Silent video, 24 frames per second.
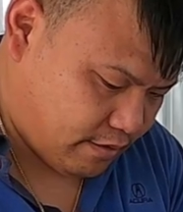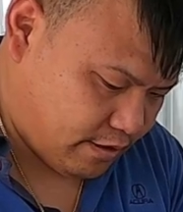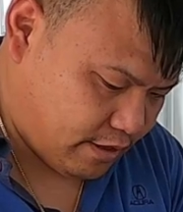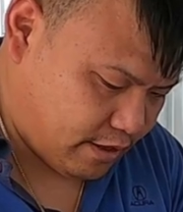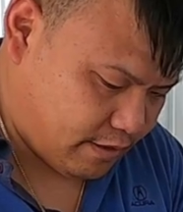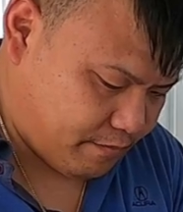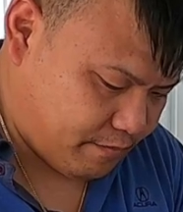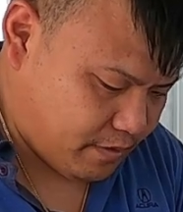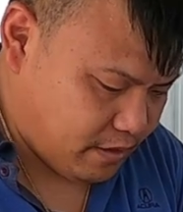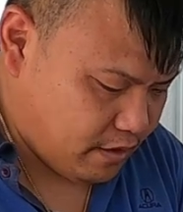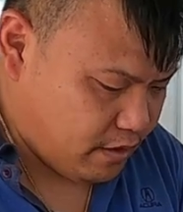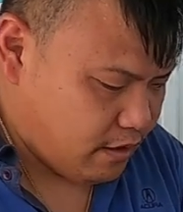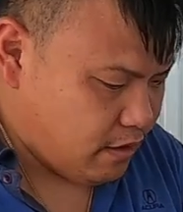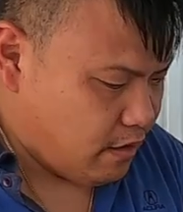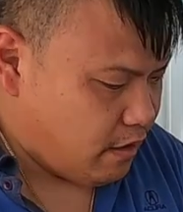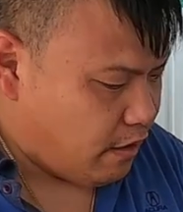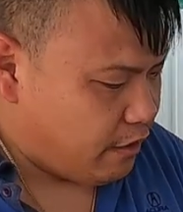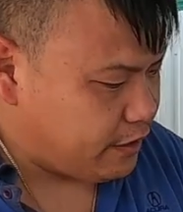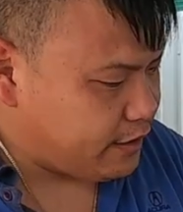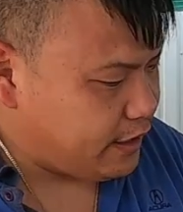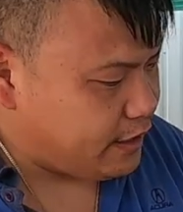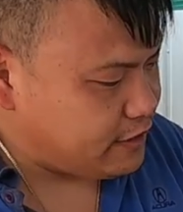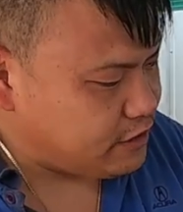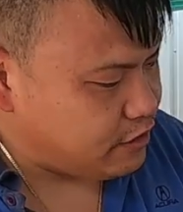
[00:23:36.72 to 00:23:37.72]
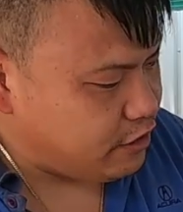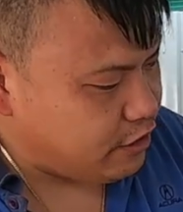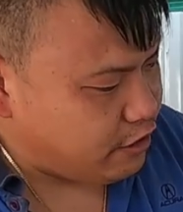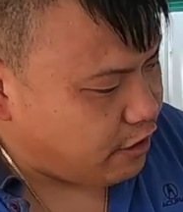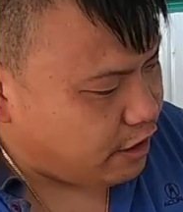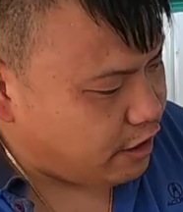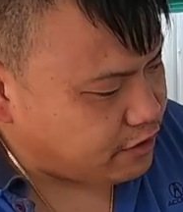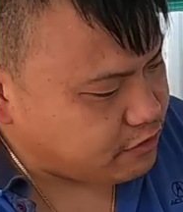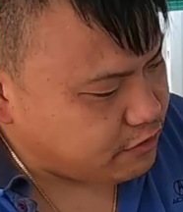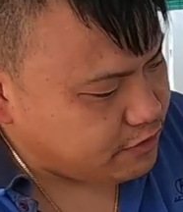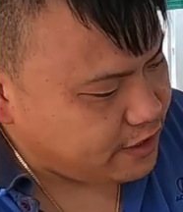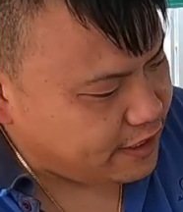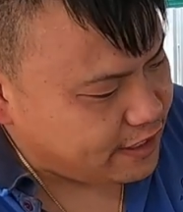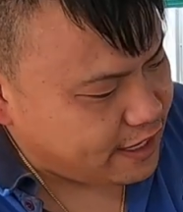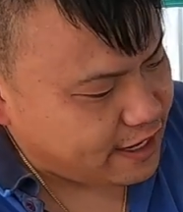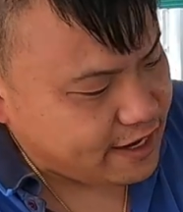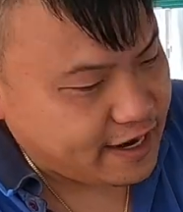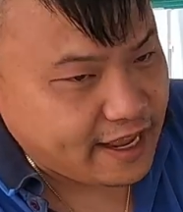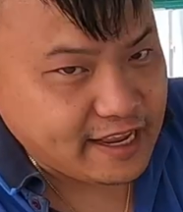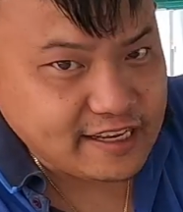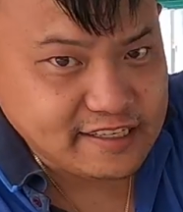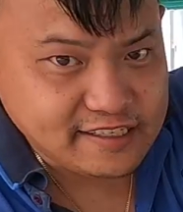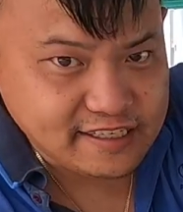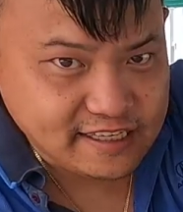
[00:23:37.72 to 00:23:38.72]
Yeah. Okay, so you also need a
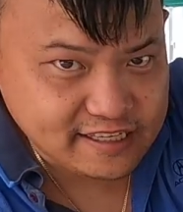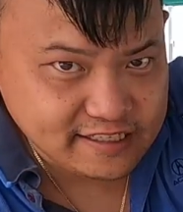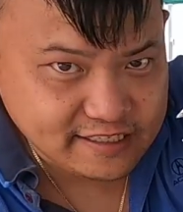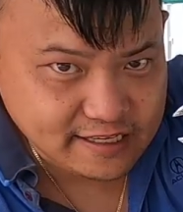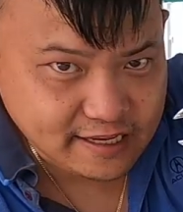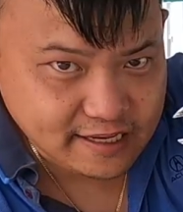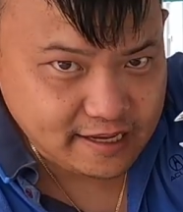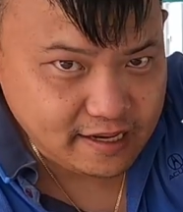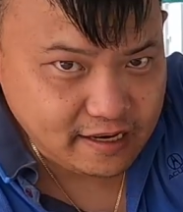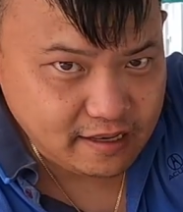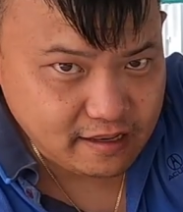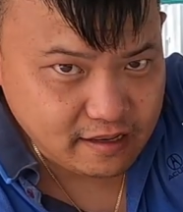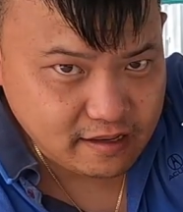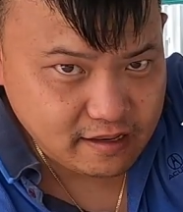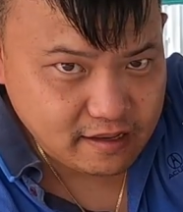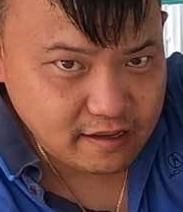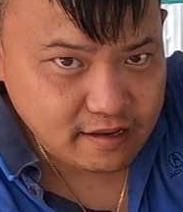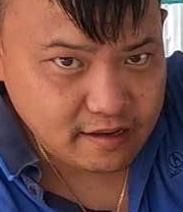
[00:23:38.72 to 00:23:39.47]
9/16